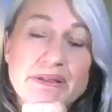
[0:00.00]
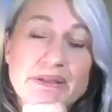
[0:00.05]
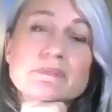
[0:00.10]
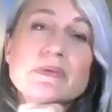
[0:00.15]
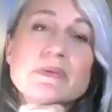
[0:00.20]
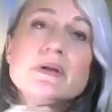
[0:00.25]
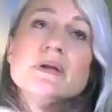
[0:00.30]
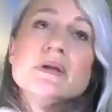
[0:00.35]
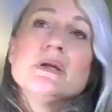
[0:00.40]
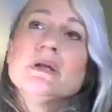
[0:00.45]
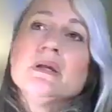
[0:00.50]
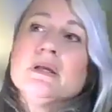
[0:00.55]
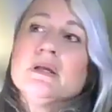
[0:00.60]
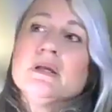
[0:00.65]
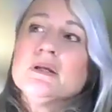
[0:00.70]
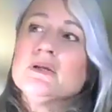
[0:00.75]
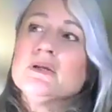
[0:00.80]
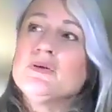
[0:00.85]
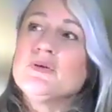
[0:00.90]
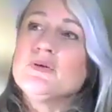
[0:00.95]
Okay.
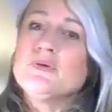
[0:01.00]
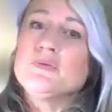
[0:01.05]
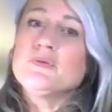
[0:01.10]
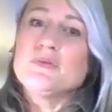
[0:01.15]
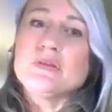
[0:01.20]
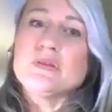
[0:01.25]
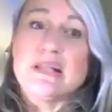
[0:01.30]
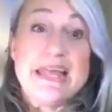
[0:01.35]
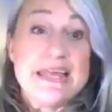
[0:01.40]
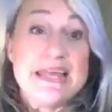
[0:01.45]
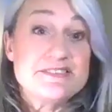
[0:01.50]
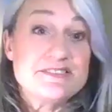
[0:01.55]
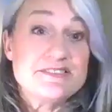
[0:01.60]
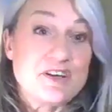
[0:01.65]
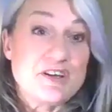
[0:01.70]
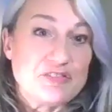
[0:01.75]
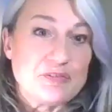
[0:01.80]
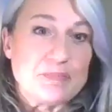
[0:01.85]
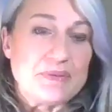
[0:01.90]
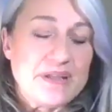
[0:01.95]

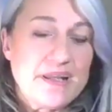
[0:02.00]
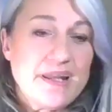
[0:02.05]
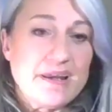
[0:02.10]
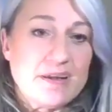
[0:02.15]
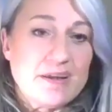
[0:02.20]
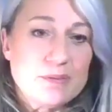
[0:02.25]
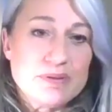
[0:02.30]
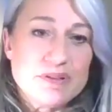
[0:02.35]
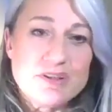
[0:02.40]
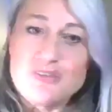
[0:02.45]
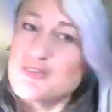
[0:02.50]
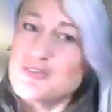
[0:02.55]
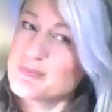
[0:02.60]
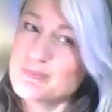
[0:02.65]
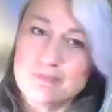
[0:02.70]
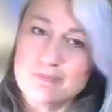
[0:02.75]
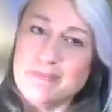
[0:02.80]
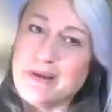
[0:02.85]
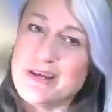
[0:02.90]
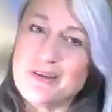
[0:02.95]
Lance government now, but
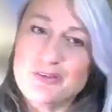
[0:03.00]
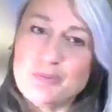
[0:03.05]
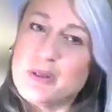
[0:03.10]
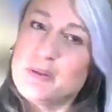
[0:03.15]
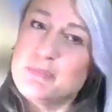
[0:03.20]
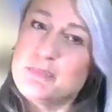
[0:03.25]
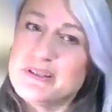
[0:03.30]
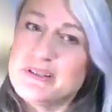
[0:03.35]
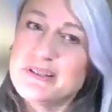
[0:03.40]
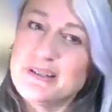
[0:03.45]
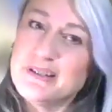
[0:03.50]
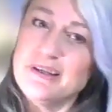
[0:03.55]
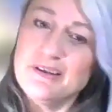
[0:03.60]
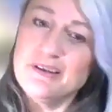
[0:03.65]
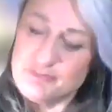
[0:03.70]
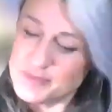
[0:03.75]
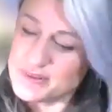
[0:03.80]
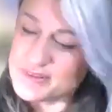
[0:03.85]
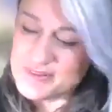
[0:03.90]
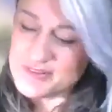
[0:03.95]
he's may as well be the King
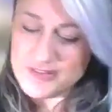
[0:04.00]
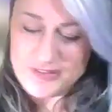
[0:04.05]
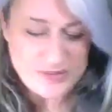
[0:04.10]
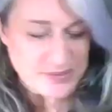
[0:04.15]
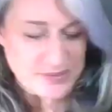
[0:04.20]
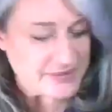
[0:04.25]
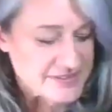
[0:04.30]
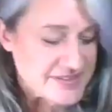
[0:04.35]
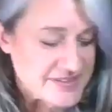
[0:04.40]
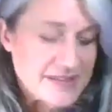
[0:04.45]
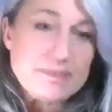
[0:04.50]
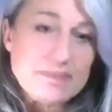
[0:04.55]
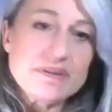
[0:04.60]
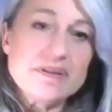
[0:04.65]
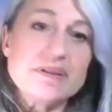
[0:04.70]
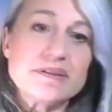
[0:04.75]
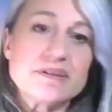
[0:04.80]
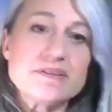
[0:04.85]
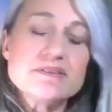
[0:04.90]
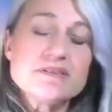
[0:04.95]
government because he's doing the same
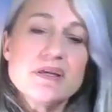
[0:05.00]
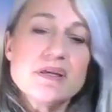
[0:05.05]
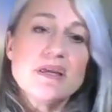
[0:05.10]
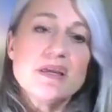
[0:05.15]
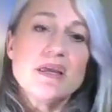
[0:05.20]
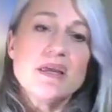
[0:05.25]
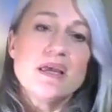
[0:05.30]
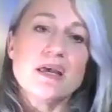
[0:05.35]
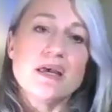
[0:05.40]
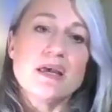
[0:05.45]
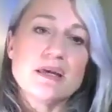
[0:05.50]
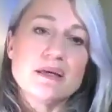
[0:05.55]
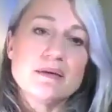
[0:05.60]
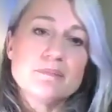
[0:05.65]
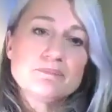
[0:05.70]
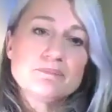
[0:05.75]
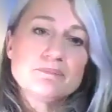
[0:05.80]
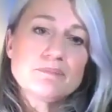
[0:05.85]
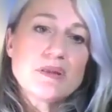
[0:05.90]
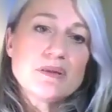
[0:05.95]
things.
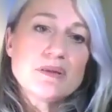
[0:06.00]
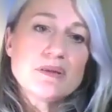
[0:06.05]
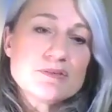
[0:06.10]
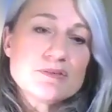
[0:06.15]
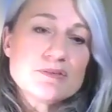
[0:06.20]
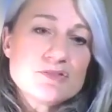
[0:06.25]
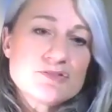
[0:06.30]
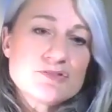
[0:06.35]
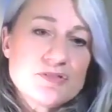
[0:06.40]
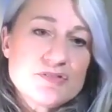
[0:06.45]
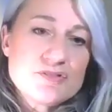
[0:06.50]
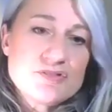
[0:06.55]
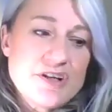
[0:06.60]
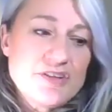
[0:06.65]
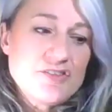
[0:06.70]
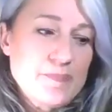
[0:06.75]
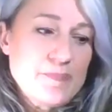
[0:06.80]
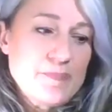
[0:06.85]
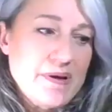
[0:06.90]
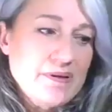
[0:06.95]
The
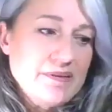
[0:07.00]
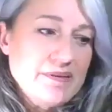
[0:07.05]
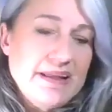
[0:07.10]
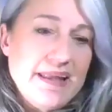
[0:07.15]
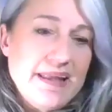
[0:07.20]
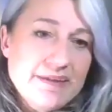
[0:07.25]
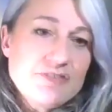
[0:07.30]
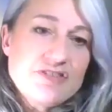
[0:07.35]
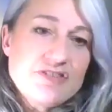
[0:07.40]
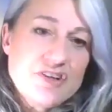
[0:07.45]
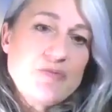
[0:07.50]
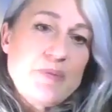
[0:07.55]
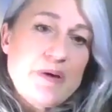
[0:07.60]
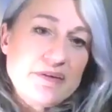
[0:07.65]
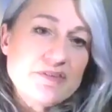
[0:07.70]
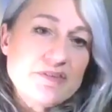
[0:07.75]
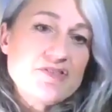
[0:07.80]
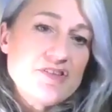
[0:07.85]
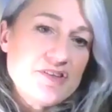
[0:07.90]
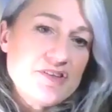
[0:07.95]
lack of
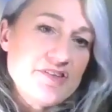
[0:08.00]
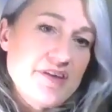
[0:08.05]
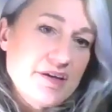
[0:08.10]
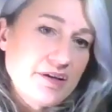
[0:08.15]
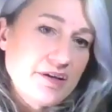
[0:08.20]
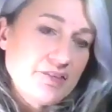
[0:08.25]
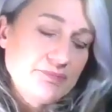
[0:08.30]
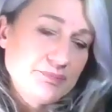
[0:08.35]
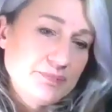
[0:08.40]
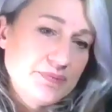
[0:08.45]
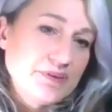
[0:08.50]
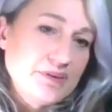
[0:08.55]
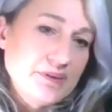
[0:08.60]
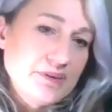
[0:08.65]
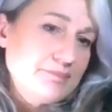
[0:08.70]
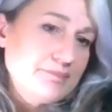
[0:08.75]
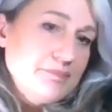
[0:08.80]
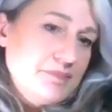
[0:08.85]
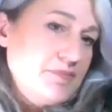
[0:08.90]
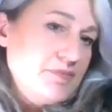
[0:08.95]
transparency is how government
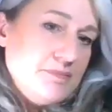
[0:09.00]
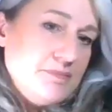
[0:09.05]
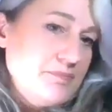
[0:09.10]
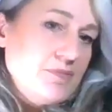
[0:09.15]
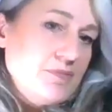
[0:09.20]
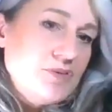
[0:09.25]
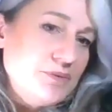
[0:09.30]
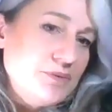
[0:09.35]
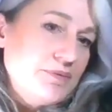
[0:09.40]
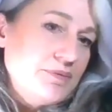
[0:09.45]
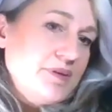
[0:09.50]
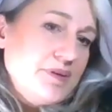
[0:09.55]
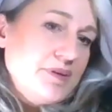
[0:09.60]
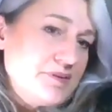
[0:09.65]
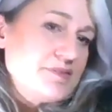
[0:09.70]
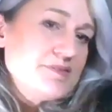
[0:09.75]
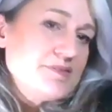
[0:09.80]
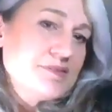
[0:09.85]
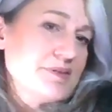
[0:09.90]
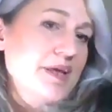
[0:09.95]
can do
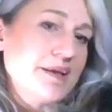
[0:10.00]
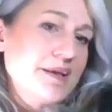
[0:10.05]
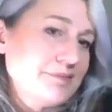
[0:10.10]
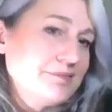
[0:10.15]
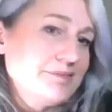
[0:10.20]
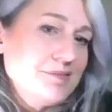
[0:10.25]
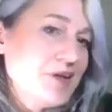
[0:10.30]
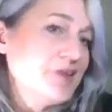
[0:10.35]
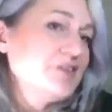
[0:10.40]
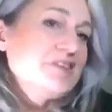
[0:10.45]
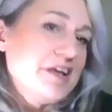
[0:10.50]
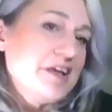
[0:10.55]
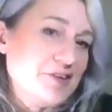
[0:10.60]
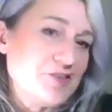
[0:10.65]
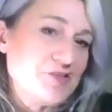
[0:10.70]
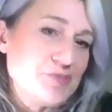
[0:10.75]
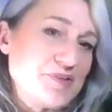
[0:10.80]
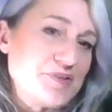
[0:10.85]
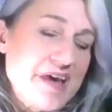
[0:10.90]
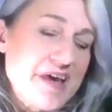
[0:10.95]
things and not tell
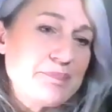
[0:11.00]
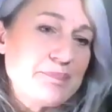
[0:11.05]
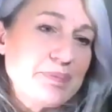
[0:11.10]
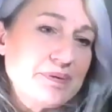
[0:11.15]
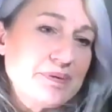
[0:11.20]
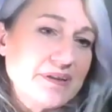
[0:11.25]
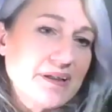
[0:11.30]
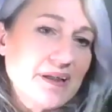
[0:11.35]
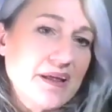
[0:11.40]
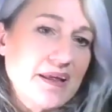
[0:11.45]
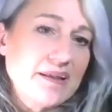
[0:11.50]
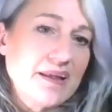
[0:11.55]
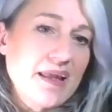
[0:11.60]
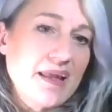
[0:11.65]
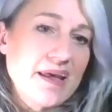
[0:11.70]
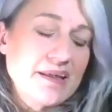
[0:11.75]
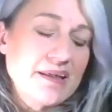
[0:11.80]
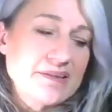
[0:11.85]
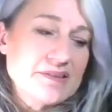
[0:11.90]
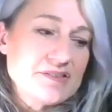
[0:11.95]
us what's happening.
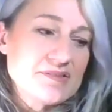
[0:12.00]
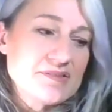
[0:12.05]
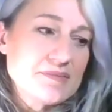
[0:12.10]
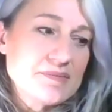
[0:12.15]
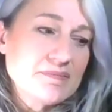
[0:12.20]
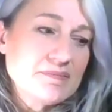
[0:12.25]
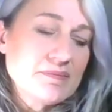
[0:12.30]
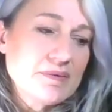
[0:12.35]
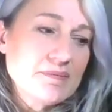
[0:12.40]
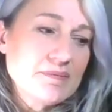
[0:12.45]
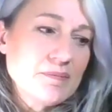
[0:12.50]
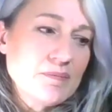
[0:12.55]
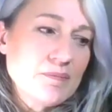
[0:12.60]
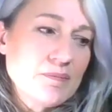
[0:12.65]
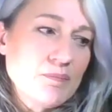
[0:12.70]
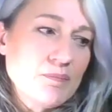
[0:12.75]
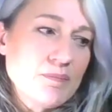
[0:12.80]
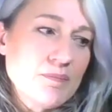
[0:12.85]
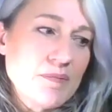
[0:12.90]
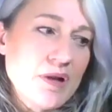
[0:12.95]
And
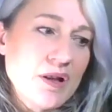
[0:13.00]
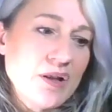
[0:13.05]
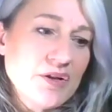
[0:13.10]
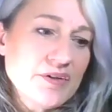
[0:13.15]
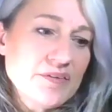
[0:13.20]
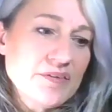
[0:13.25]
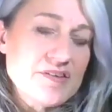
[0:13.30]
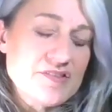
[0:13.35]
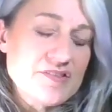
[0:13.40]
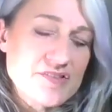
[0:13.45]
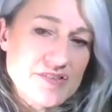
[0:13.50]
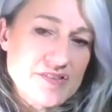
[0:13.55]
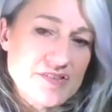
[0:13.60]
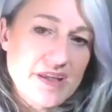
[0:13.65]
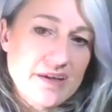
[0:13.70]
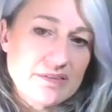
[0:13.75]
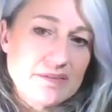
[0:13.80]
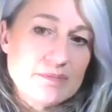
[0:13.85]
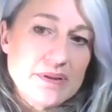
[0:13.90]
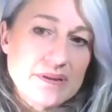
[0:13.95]
a lot of this is
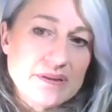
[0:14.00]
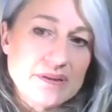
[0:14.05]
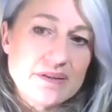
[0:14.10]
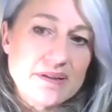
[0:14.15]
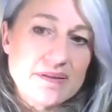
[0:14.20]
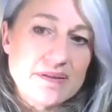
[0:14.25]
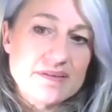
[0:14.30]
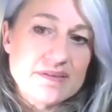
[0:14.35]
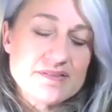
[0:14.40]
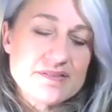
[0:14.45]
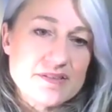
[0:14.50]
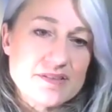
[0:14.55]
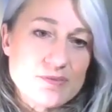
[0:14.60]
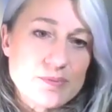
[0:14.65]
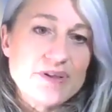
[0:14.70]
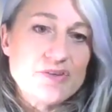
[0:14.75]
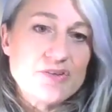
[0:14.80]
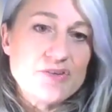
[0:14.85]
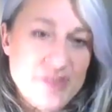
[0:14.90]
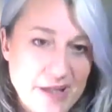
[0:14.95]
accountability that says
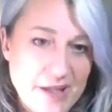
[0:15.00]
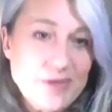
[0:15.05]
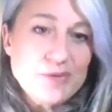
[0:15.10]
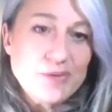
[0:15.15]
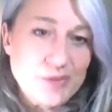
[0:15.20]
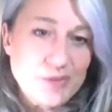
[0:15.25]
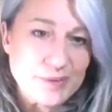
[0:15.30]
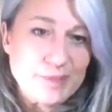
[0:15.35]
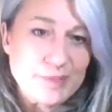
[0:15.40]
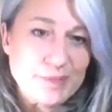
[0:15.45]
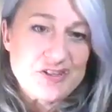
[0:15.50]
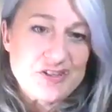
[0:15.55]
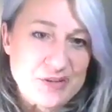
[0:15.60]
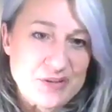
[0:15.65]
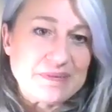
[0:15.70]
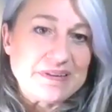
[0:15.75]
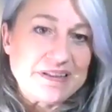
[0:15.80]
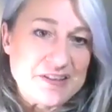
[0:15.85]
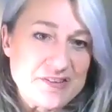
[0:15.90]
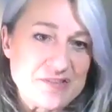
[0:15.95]
when you say going to
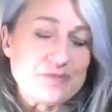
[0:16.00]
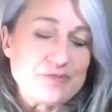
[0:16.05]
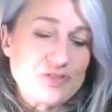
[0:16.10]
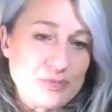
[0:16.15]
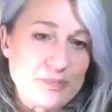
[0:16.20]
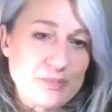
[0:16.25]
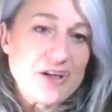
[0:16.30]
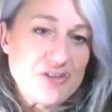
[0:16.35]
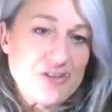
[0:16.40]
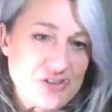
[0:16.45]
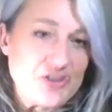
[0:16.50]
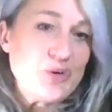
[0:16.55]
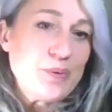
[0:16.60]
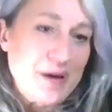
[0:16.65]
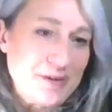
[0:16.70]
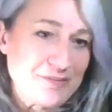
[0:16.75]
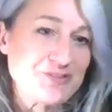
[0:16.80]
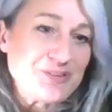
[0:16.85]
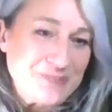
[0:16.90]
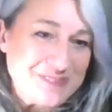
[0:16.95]
actually release information, you
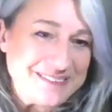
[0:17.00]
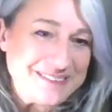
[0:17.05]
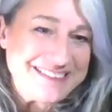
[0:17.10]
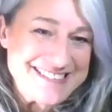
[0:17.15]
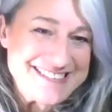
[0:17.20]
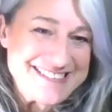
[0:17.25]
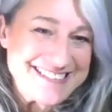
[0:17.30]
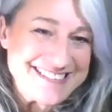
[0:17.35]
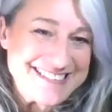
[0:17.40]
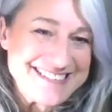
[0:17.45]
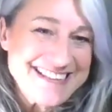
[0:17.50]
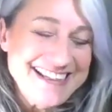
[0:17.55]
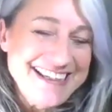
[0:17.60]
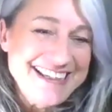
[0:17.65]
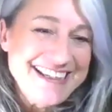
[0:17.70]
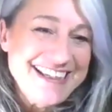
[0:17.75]
have to release it.